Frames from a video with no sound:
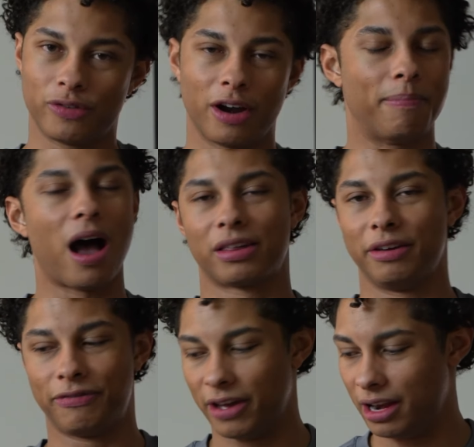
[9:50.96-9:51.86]
very
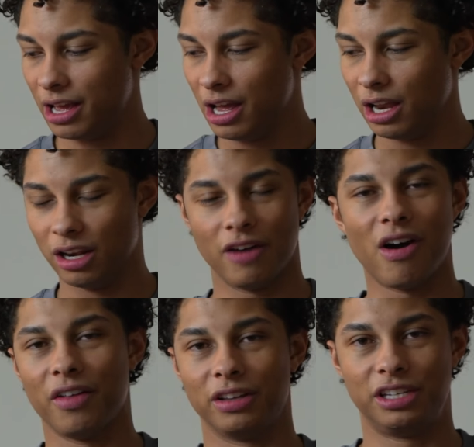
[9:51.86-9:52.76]
boxy fit. Love
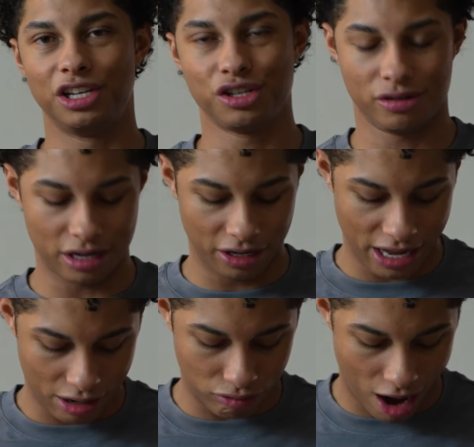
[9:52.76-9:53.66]
all the t-shirts that you
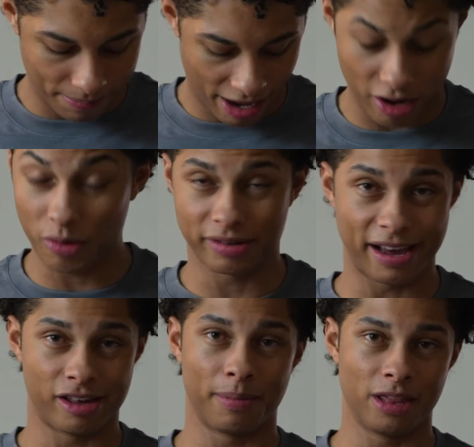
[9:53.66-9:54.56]
get cropped. I'd always
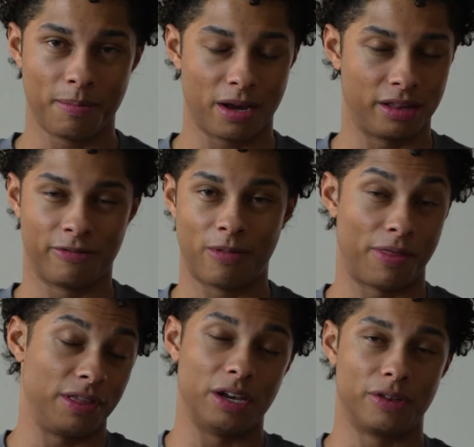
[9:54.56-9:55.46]
size up in them because I
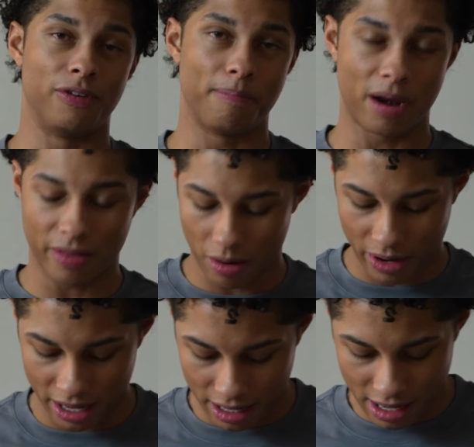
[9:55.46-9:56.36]
think that it's fit better that
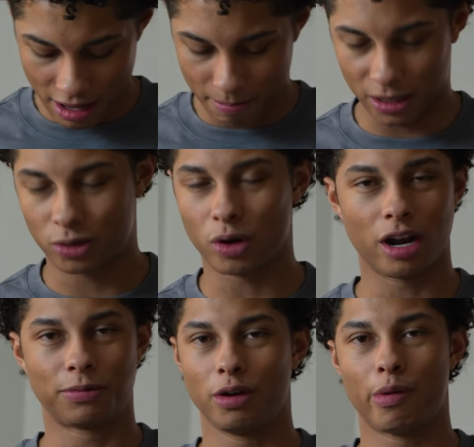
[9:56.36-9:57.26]
way, but totally
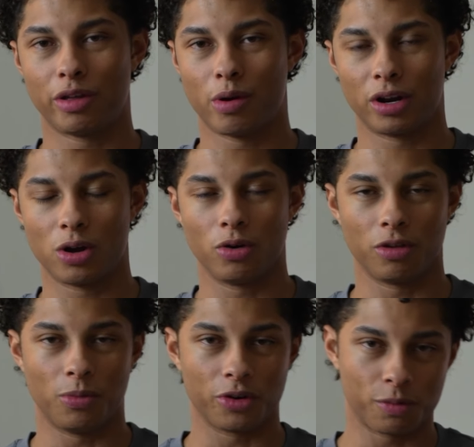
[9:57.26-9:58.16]
up to you whether you want to go the
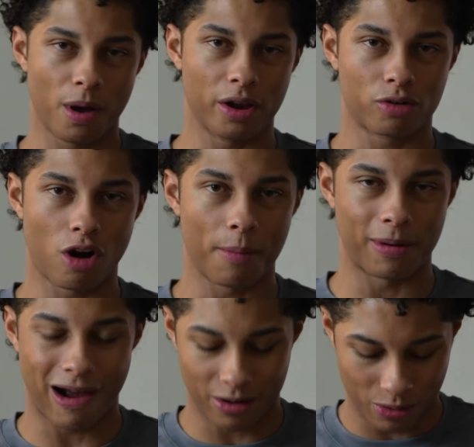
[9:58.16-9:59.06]
more smaller crop
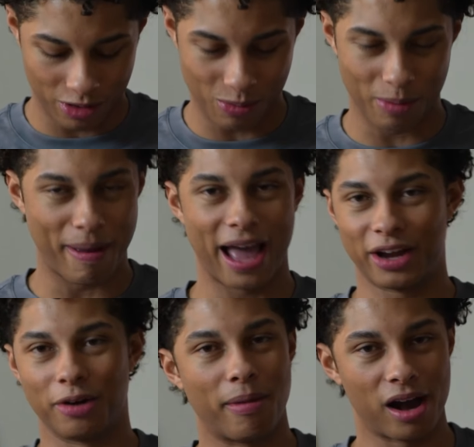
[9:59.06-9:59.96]
route or the more
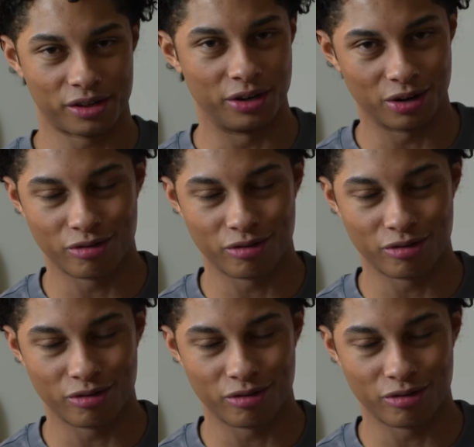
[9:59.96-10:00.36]
baggier, boxier